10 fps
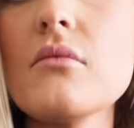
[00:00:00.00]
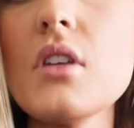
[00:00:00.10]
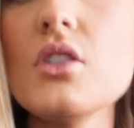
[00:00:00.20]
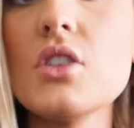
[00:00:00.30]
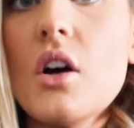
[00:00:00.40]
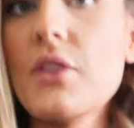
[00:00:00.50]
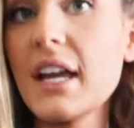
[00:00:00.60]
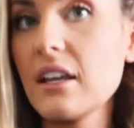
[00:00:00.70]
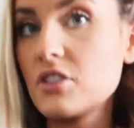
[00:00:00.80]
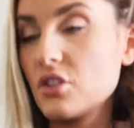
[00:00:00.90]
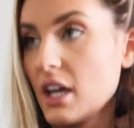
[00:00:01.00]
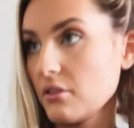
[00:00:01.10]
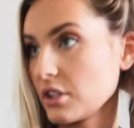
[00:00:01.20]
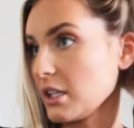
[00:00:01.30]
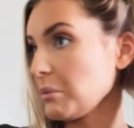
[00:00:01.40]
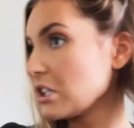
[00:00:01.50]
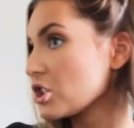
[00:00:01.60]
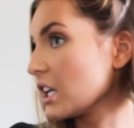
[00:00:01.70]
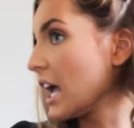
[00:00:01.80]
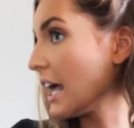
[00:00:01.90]
So that gives you that really
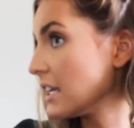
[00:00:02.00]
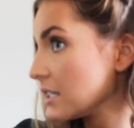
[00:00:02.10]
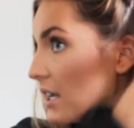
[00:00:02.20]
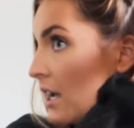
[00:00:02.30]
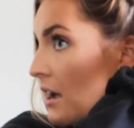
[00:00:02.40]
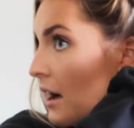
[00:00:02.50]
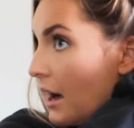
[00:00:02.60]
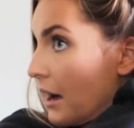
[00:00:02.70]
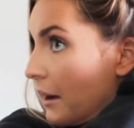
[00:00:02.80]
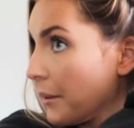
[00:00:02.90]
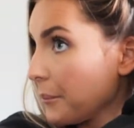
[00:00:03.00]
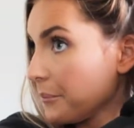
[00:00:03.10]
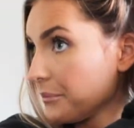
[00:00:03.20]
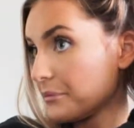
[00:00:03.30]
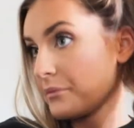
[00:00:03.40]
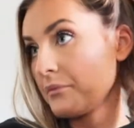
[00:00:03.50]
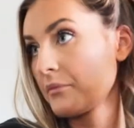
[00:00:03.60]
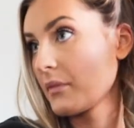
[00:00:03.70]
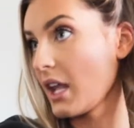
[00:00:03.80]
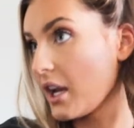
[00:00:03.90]
beachy end. And
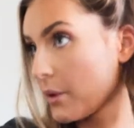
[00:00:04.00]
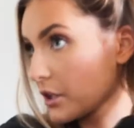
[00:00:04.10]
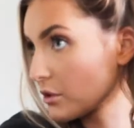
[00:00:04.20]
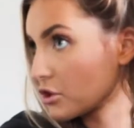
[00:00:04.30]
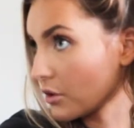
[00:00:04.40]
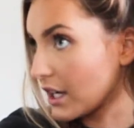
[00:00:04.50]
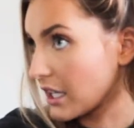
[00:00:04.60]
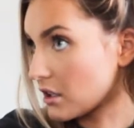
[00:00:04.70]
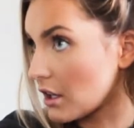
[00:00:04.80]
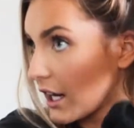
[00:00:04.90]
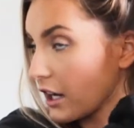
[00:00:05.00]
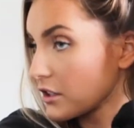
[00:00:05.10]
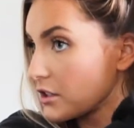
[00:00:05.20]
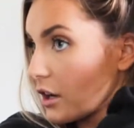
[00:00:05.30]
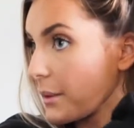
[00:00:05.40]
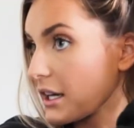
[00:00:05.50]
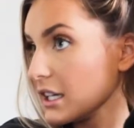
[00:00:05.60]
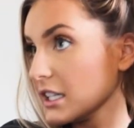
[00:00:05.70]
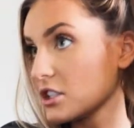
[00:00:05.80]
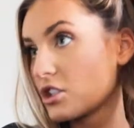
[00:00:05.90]
it works with short and long hair. So about
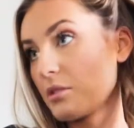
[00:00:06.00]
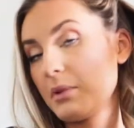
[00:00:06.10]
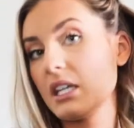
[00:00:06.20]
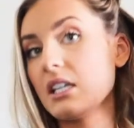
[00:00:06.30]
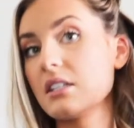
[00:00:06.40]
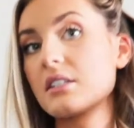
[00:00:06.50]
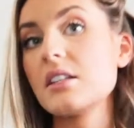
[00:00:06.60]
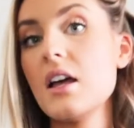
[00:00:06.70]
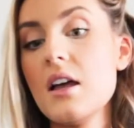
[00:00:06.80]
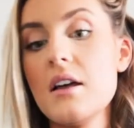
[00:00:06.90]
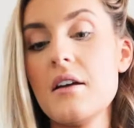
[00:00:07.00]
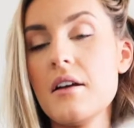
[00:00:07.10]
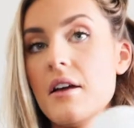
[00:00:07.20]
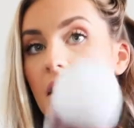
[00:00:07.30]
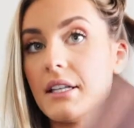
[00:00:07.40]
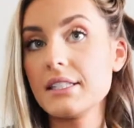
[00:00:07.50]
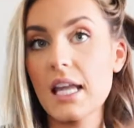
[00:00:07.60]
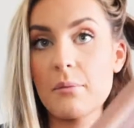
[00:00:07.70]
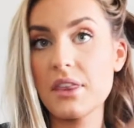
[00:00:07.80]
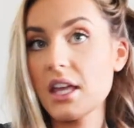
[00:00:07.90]
1 inch piece,
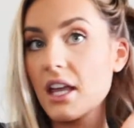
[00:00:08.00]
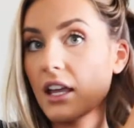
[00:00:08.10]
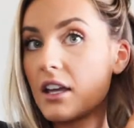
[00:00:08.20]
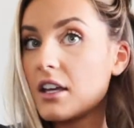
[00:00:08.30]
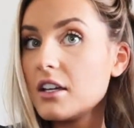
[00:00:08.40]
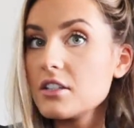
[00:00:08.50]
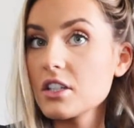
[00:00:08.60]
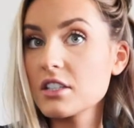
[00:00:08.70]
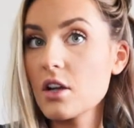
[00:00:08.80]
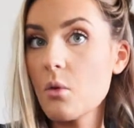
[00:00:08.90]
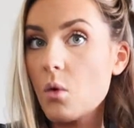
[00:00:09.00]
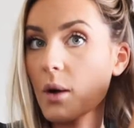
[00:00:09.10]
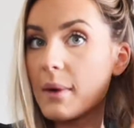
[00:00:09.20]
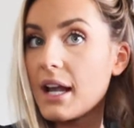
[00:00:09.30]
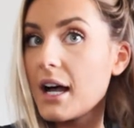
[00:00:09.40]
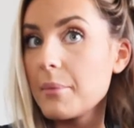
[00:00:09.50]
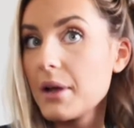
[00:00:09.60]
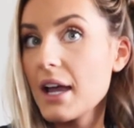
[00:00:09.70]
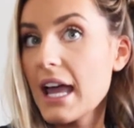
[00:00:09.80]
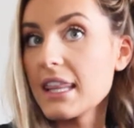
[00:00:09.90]
same thing, just warm it up
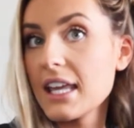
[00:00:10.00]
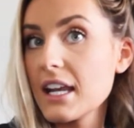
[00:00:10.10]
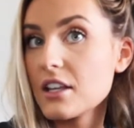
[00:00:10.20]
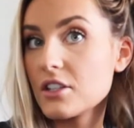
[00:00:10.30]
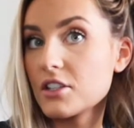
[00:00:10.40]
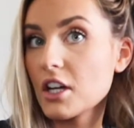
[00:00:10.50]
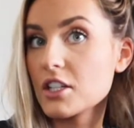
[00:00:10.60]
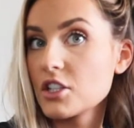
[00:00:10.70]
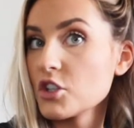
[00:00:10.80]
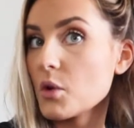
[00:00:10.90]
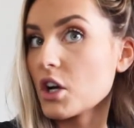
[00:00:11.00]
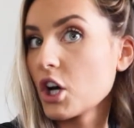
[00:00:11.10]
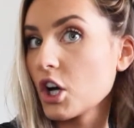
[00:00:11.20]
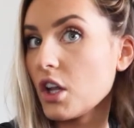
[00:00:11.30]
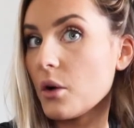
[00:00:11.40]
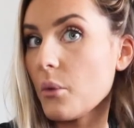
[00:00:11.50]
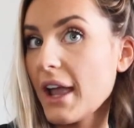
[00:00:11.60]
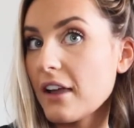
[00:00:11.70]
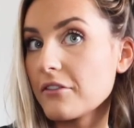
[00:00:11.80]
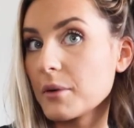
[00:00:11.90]
and then start to curl
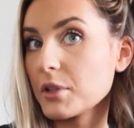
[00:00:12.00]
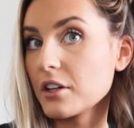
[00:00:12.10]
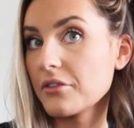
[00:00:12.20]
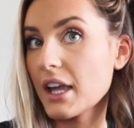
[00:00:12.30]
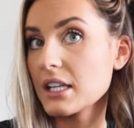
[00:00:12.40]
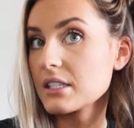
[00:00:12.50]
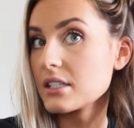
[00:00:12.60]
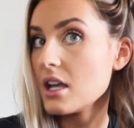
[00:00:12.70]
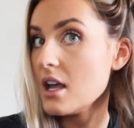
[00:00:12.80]
away from your face.